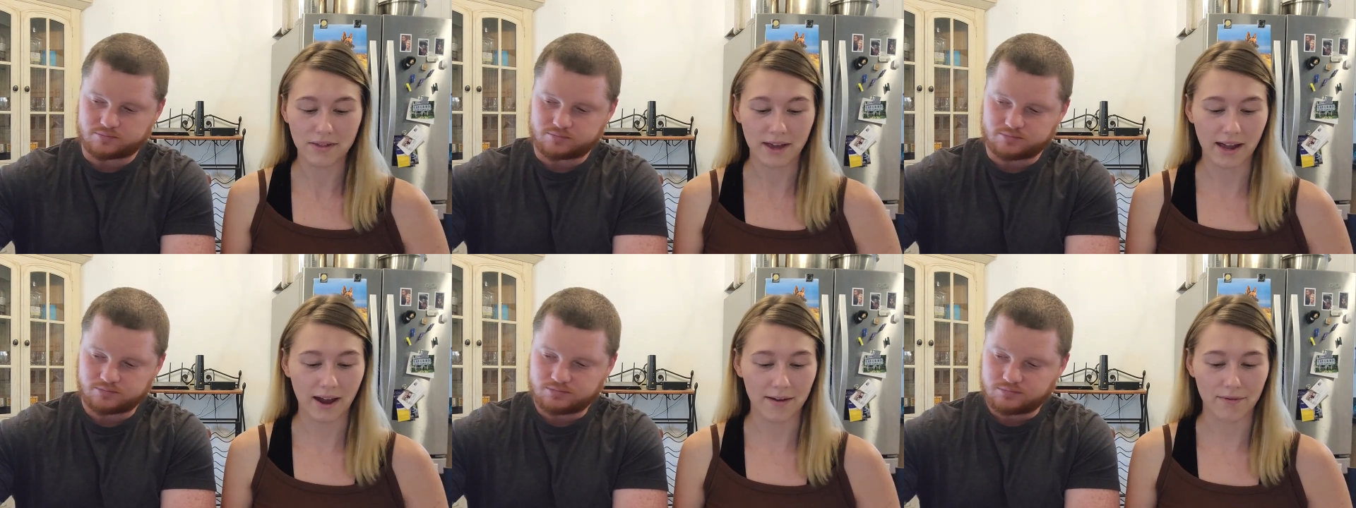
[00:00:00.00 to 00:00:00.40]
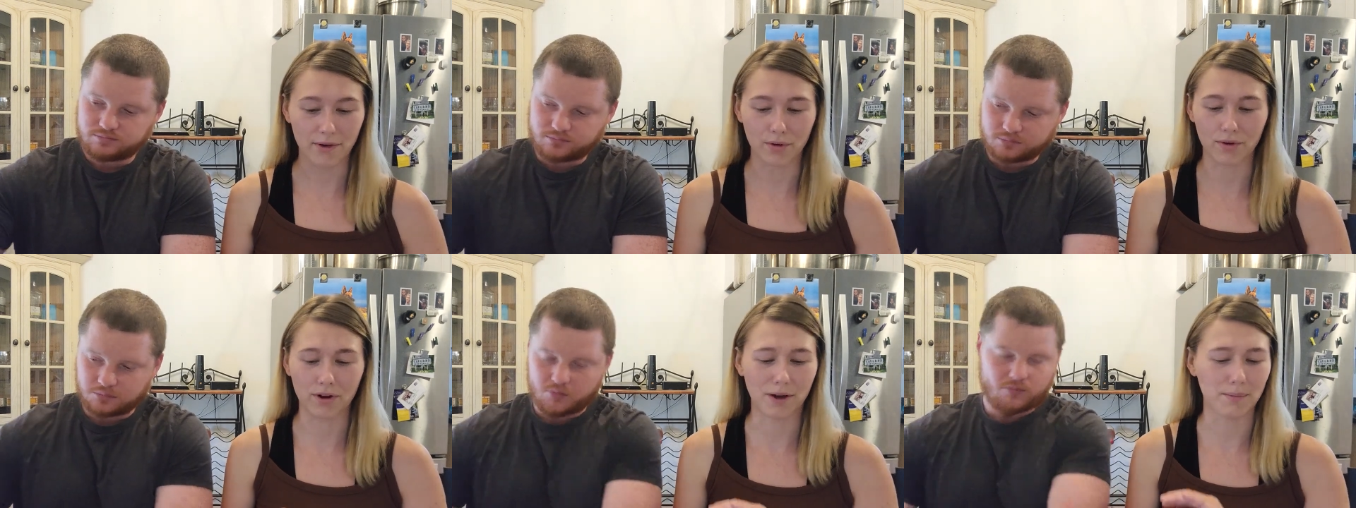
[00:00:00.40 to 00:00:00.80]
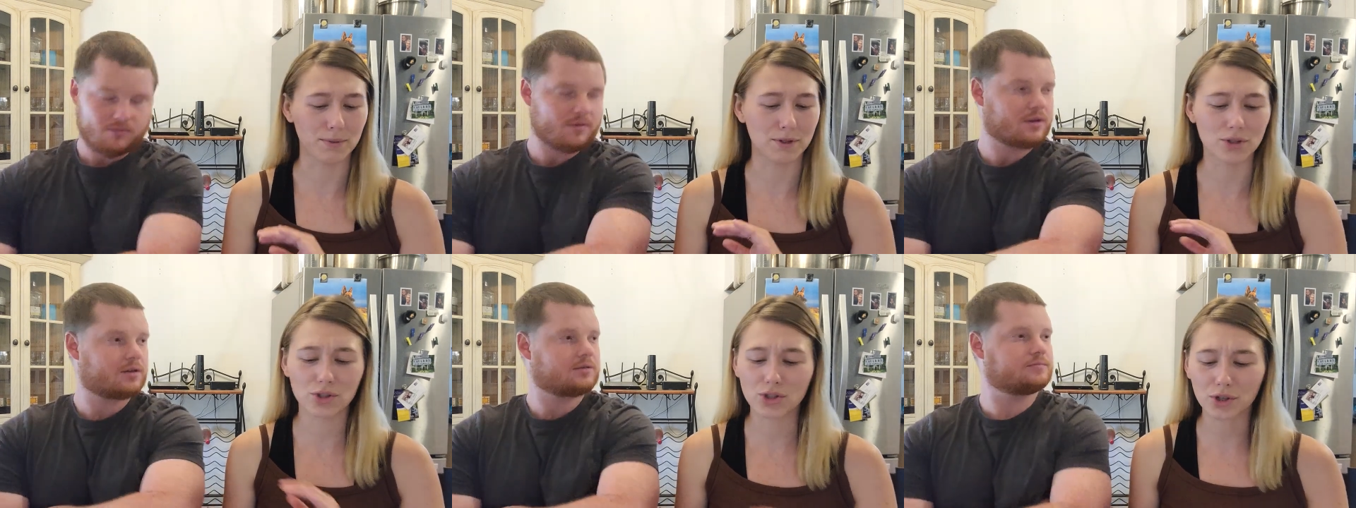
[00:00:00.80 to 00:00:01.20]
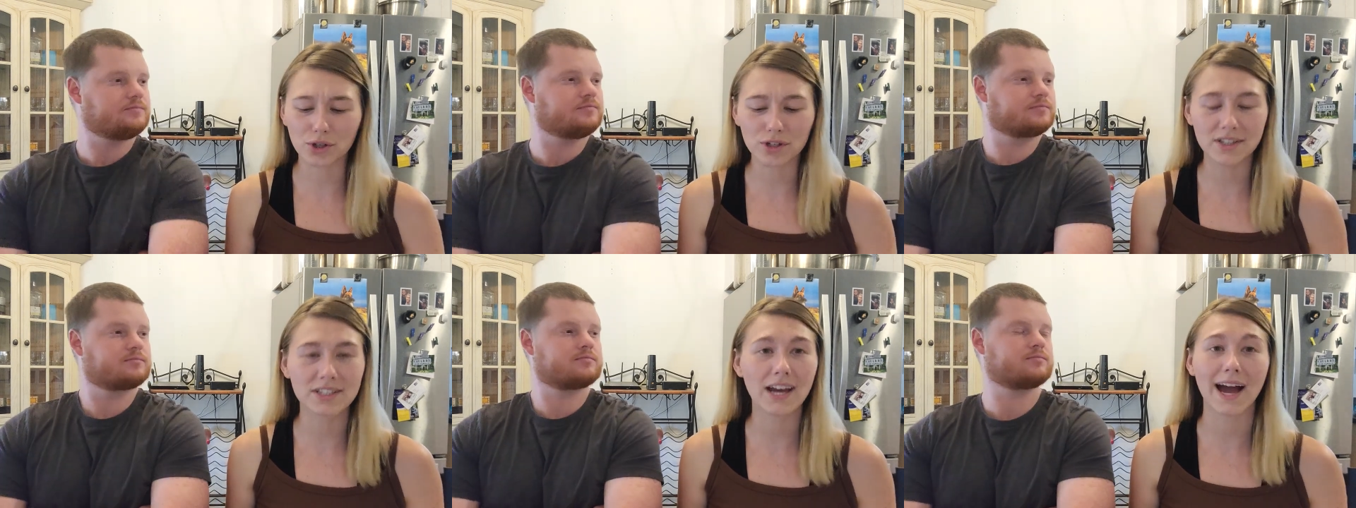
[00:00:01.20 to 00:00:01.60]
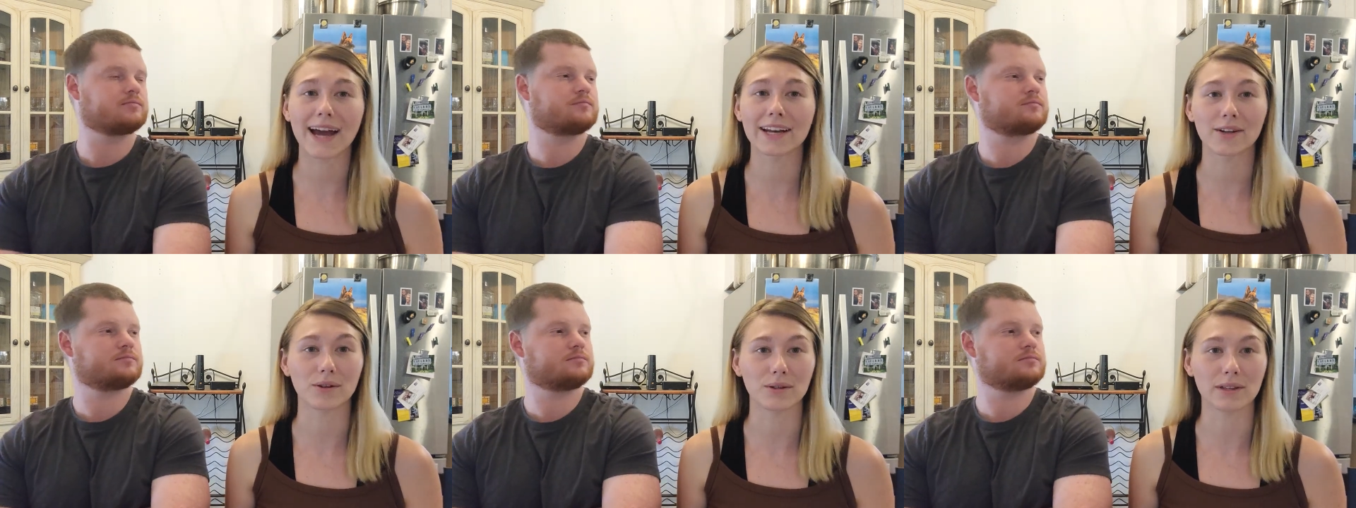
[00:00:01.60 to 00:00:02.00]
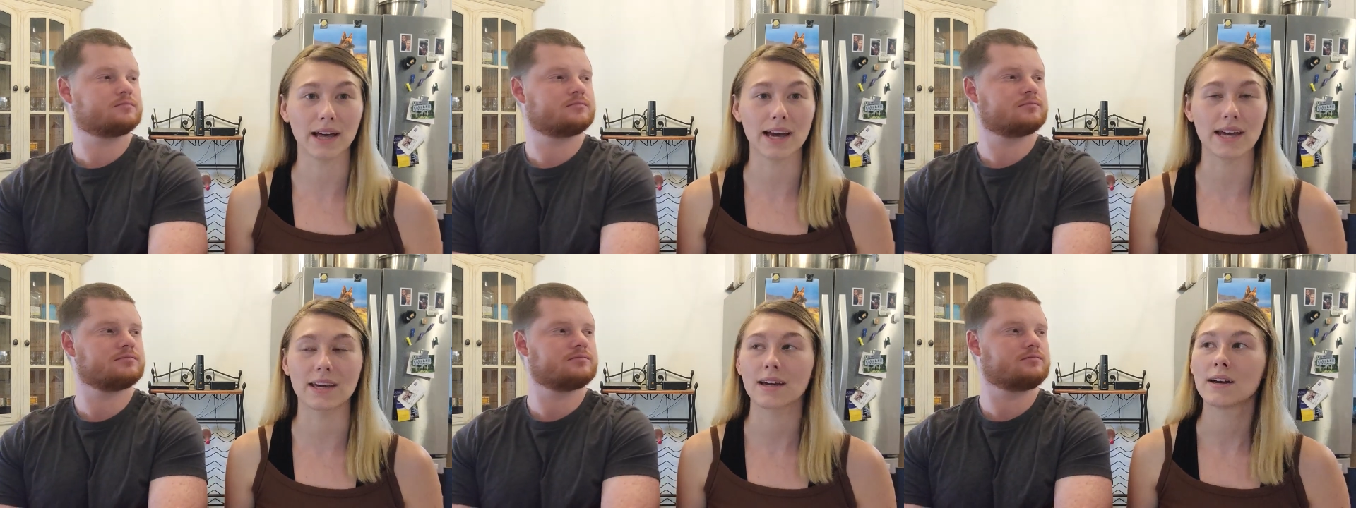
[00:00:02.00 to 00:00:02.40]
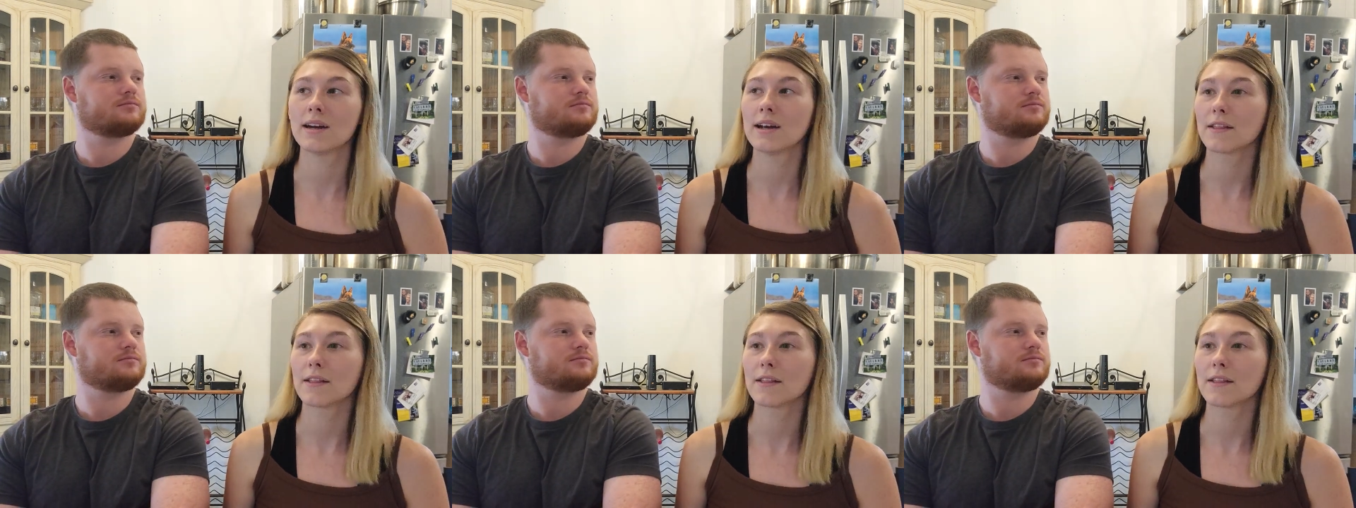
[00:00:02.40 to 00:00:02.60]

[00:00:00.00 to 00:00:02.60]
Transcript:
Speaker 1: they have an absurd title like,